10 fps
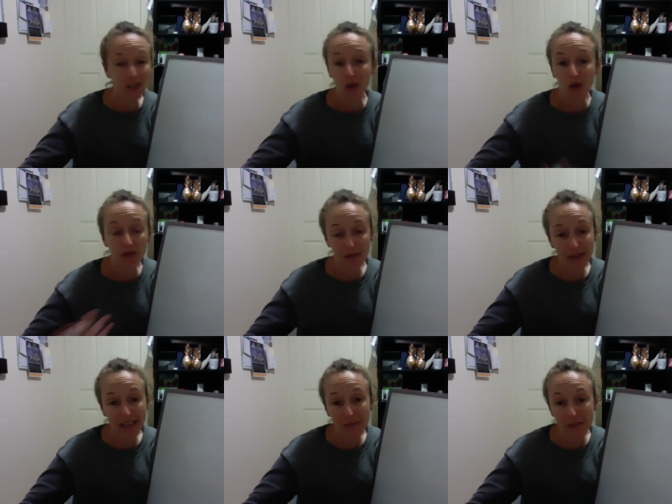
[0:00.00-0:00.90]
or for
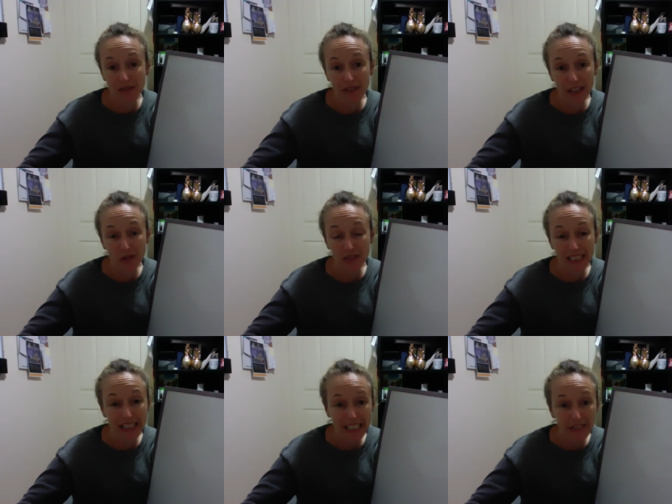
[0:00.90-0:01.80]
me, be the vehicle to
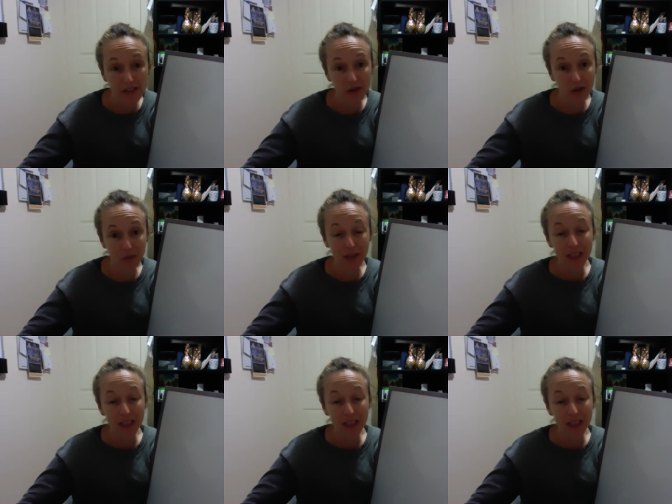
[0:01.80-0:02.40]
leave your job